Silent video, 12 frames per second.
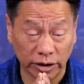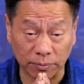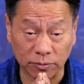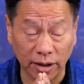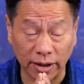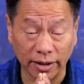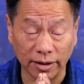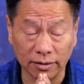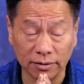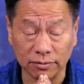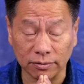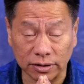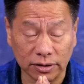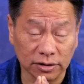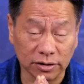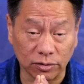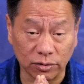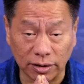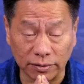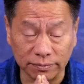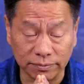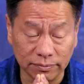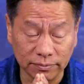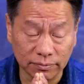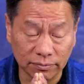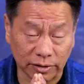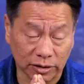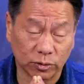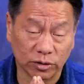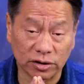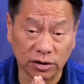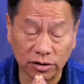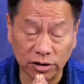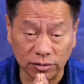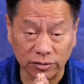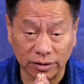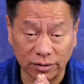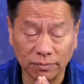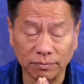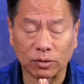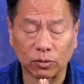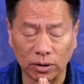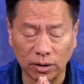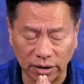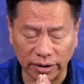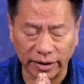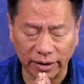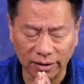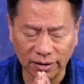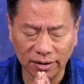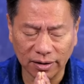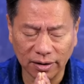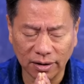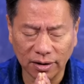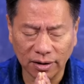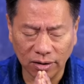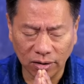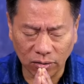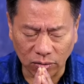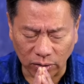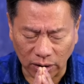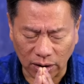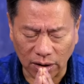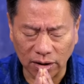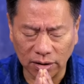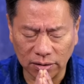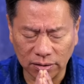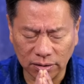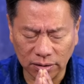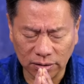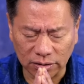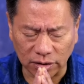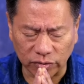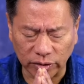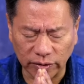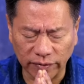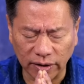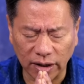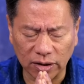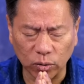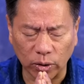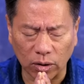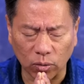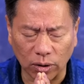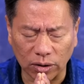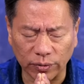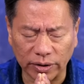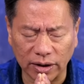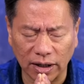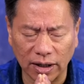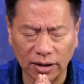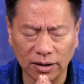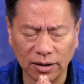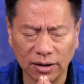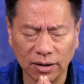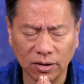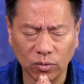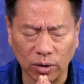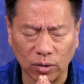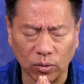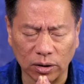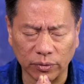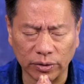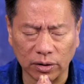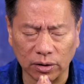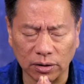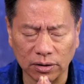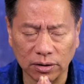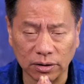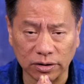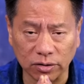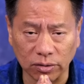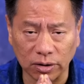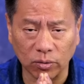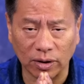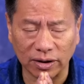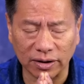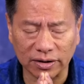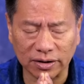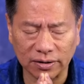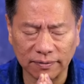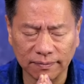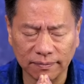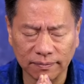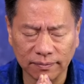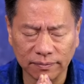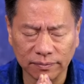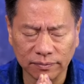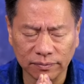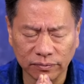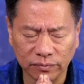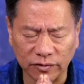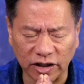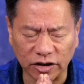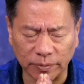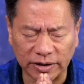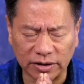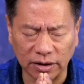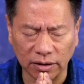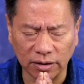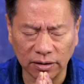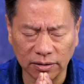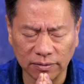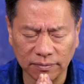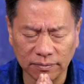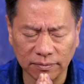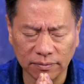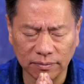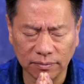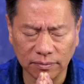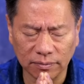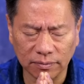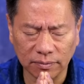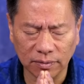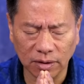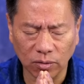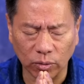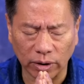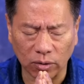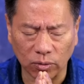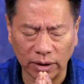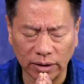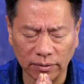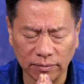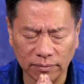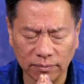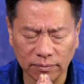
keep trying. We still screw up because we're still children, but we're learning. We are children of God. We are one with God. We are one with all. There's only oneness. Just be still. We are one.